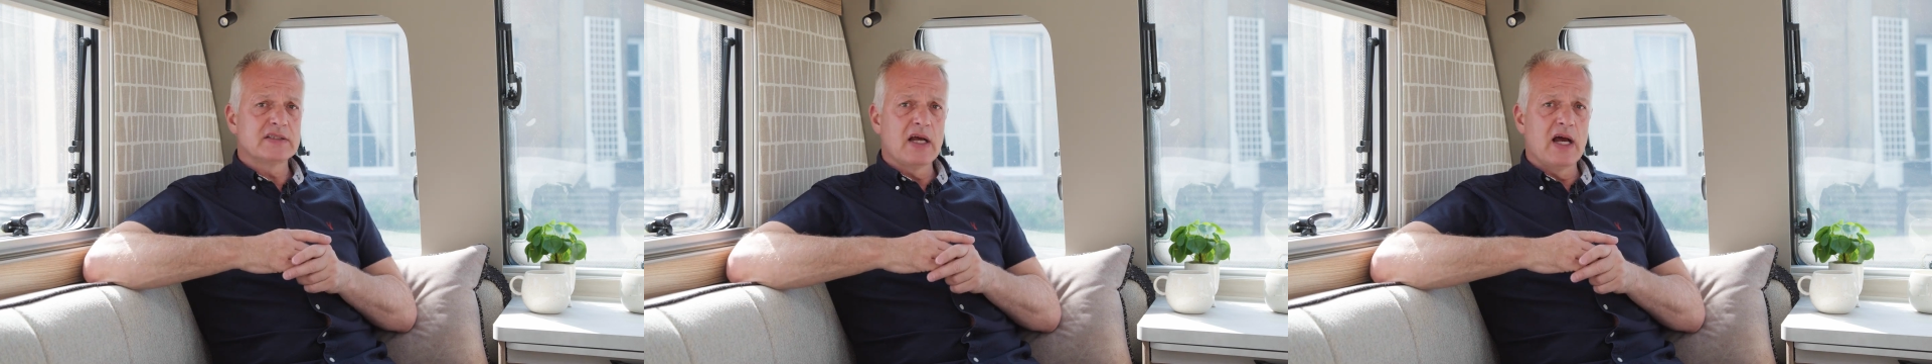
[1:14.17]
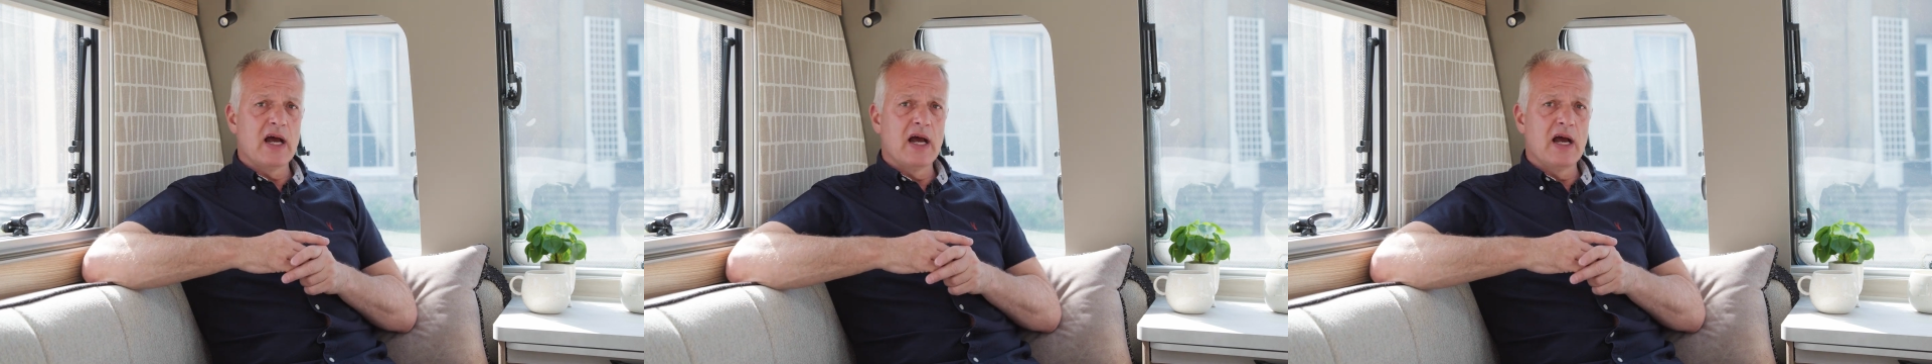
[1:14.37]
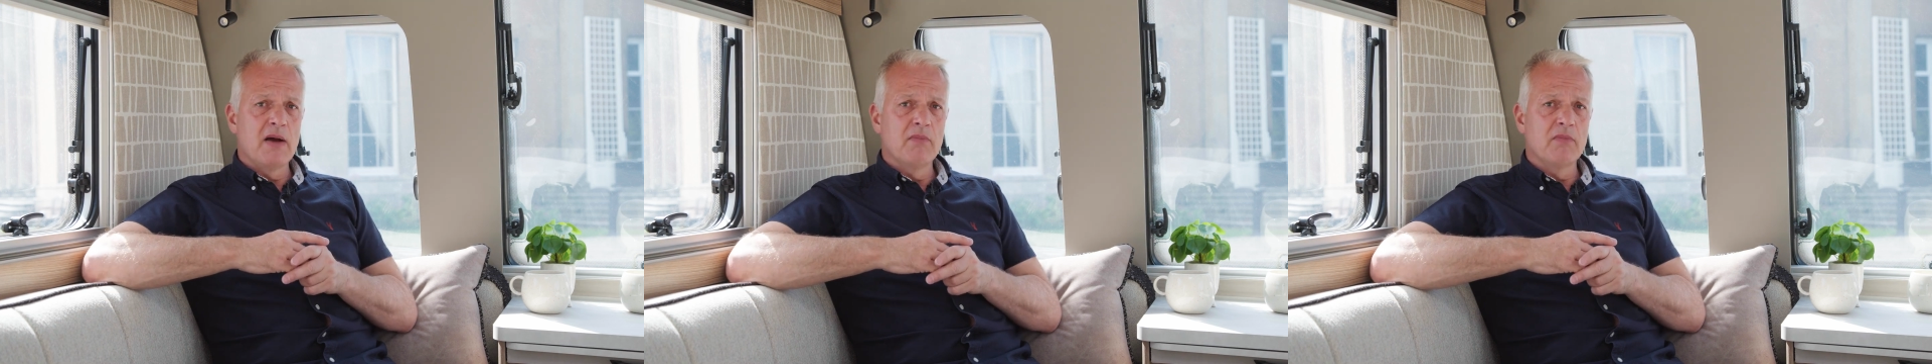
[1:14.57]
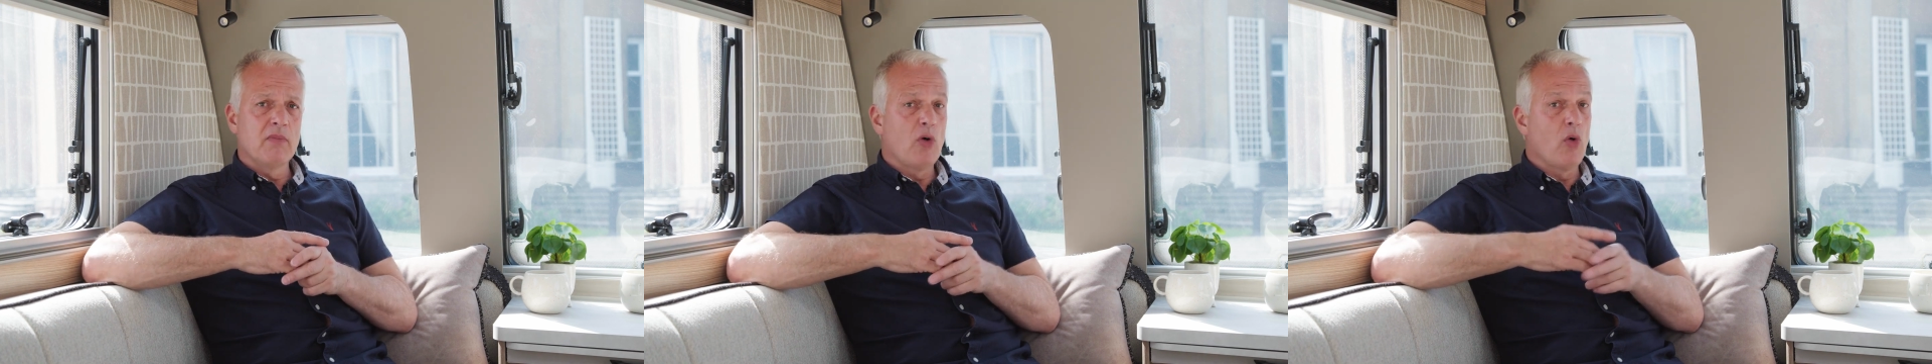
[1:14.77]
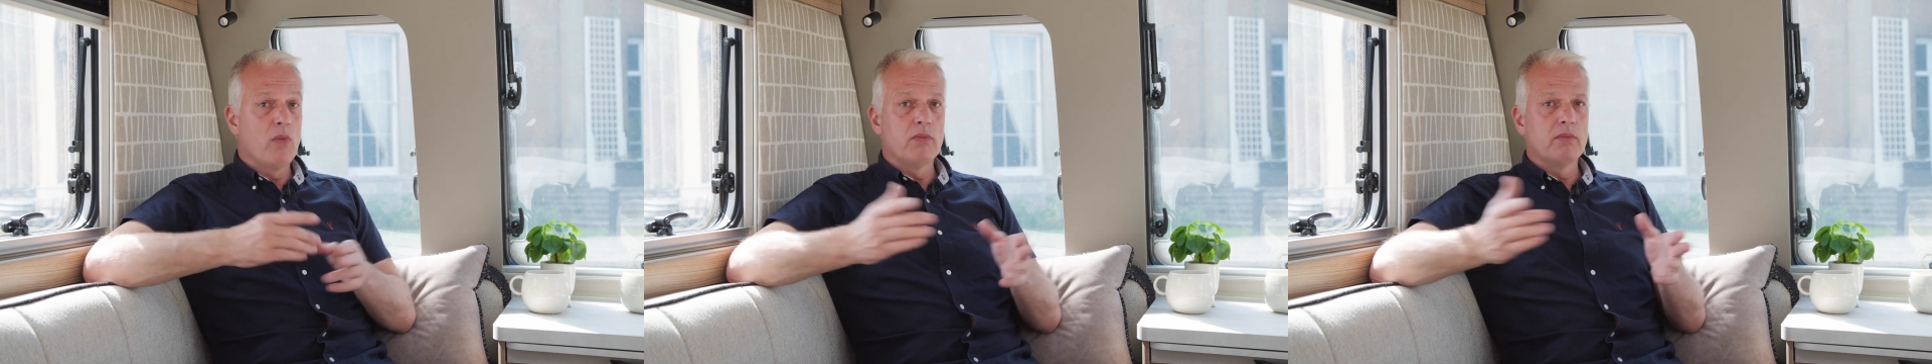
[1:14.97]

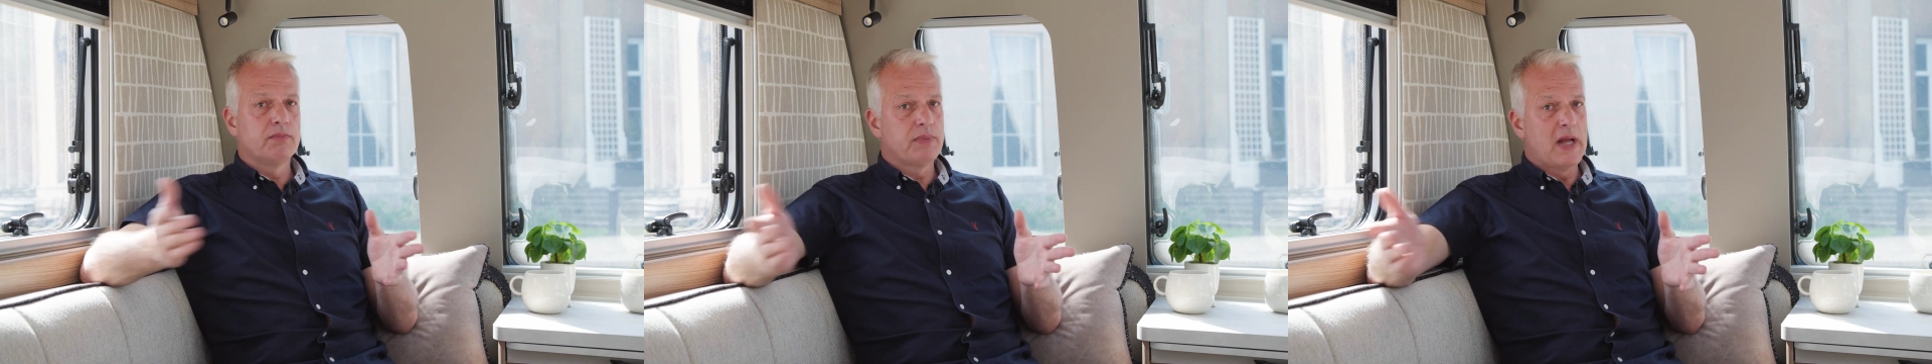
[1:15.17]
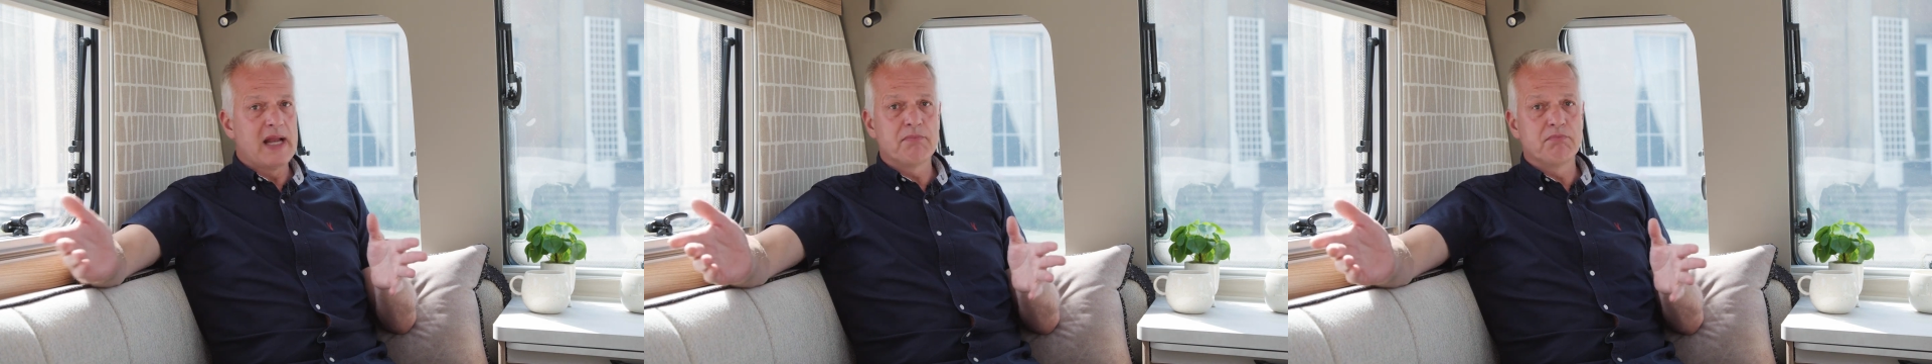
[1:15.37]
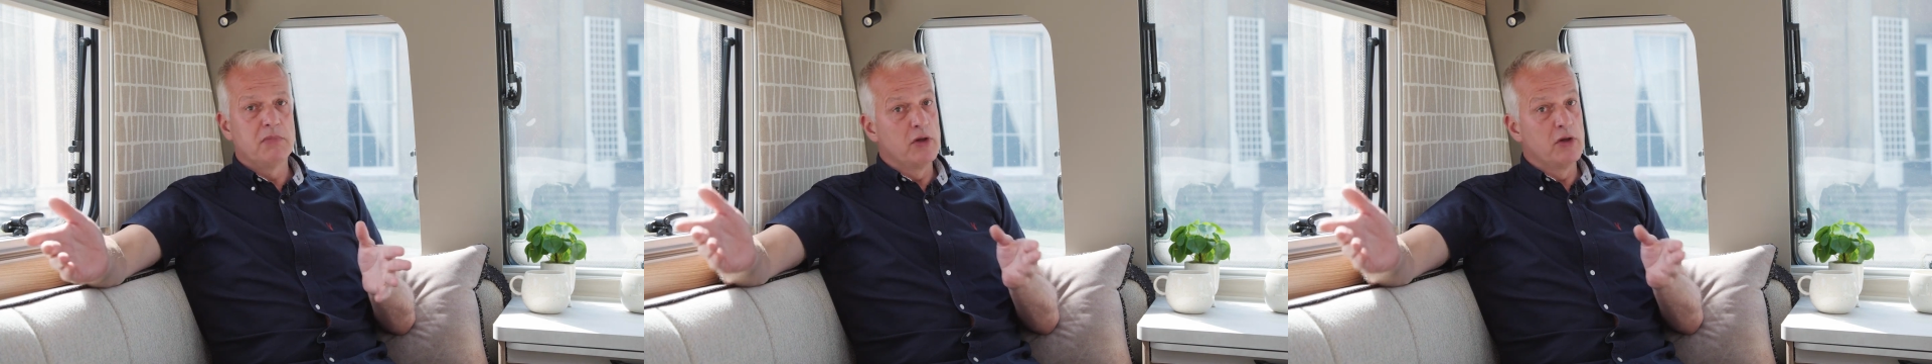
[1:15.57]
had